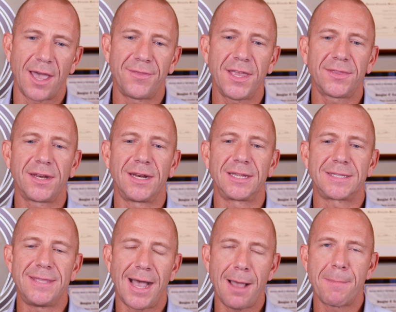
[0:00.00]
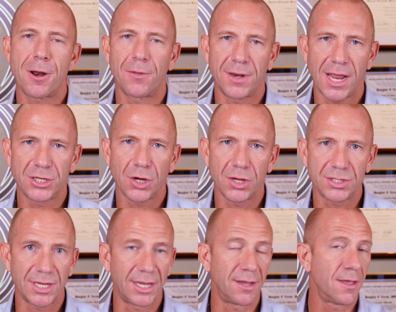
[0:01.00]
think that it is not better than
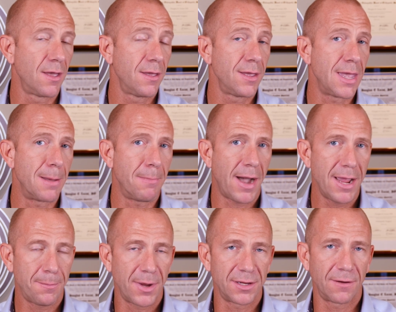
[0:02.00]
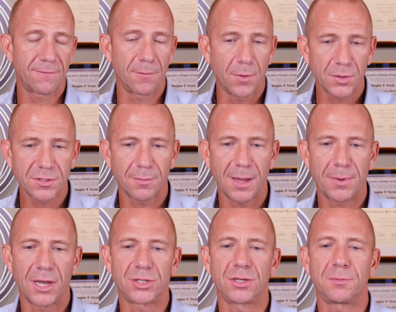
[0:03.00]
HRT, in my opinion, for most of my
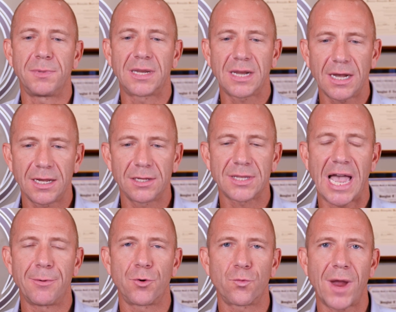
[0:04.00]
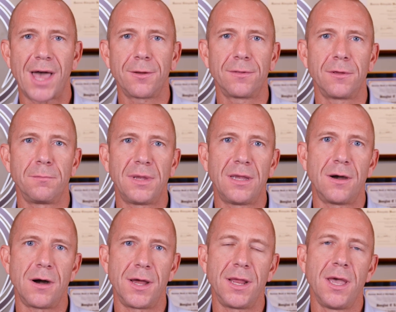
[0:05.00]
patients, because I would rather than be
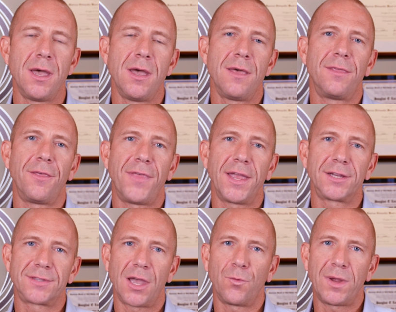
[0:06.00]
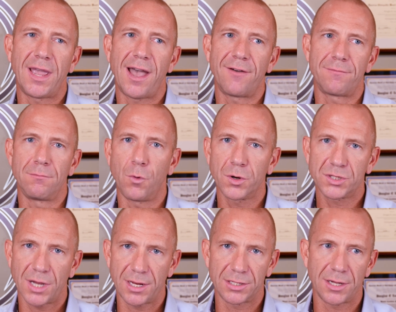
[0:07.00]
on the things that we have more
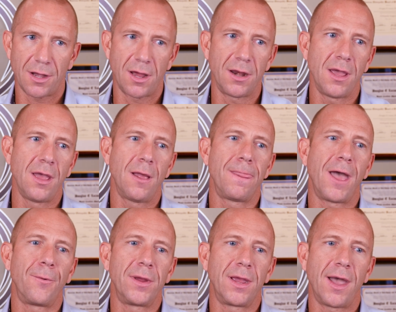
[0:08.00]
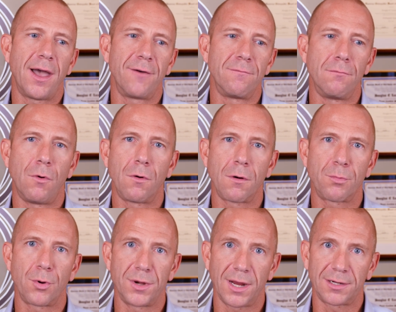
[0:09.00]
studies on, that we have more
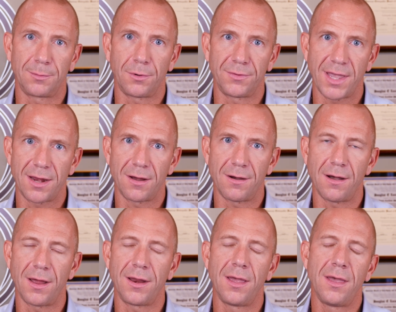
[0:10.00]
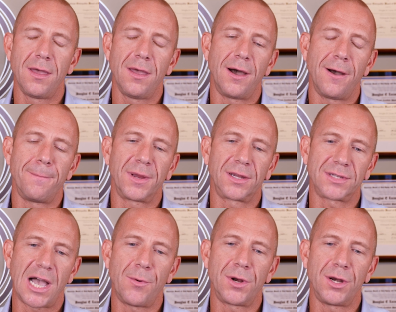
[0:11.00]
predictable data on. Uh, because
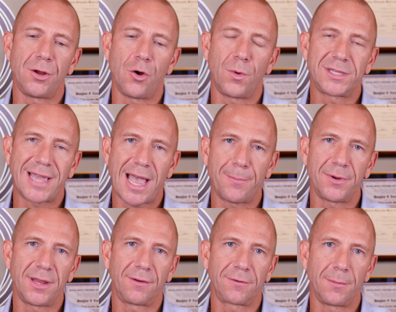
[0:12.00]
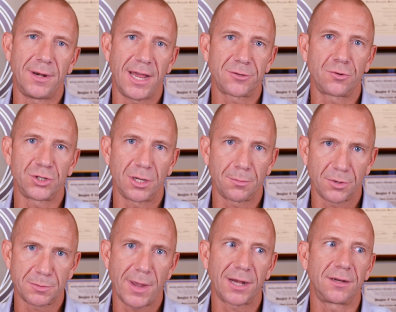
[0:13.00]
I want to know what's happening from an estrogen
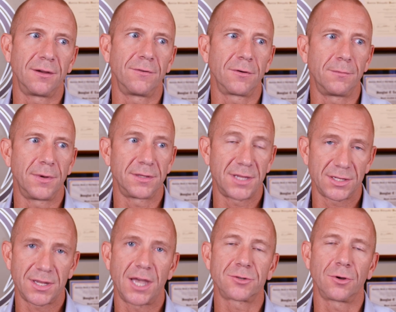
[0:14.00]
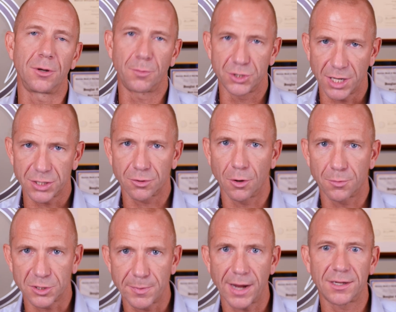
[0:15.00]
perspective, from a testosterone and progesterone
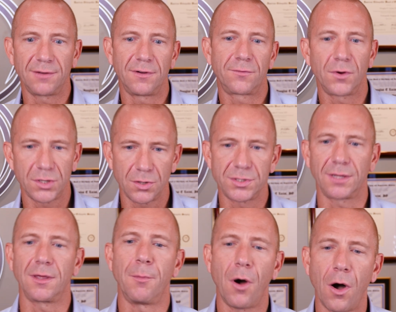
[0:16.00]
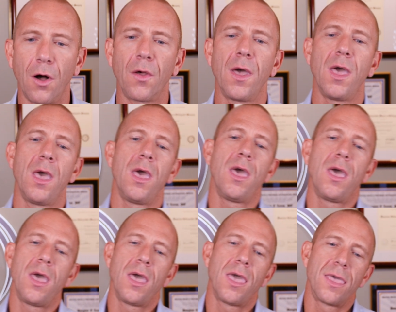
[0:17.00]
perspective, if we're using them all
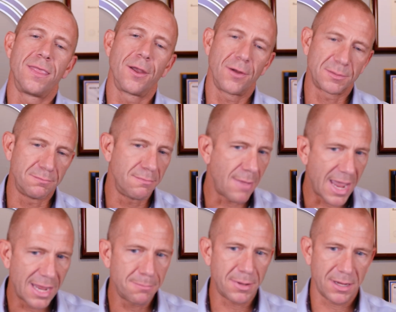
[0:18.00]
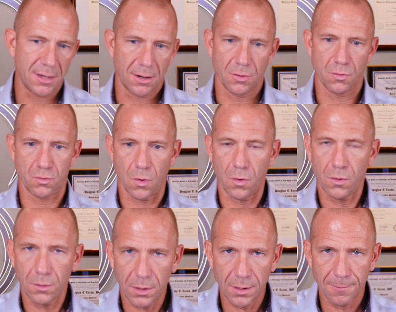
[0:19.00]
there is maybe a
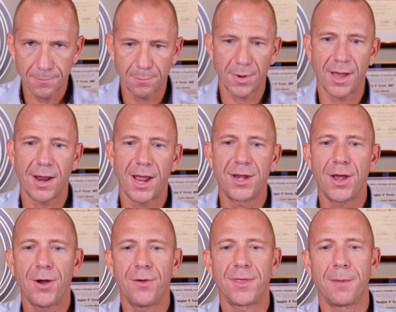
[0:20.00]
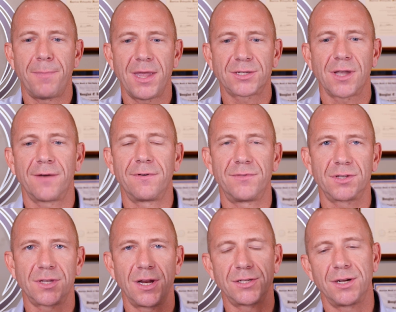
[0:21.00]
role, but I know that based off of the
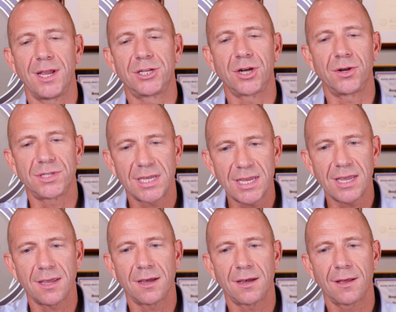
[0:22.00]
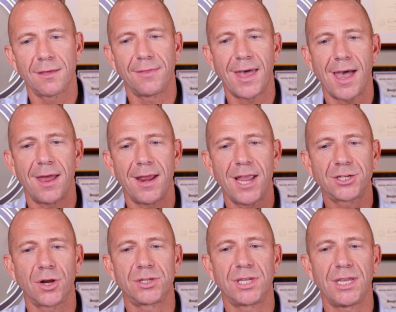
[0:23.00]
studies on HRT, that
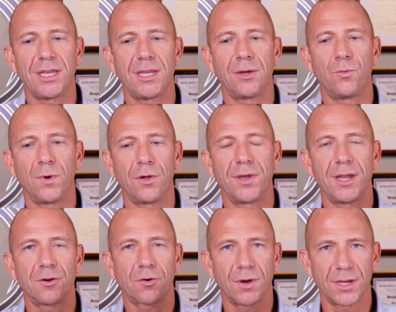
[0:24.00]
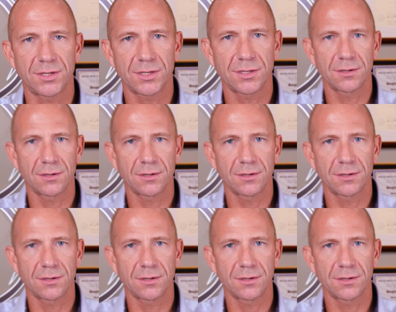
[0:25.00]
HRT will increase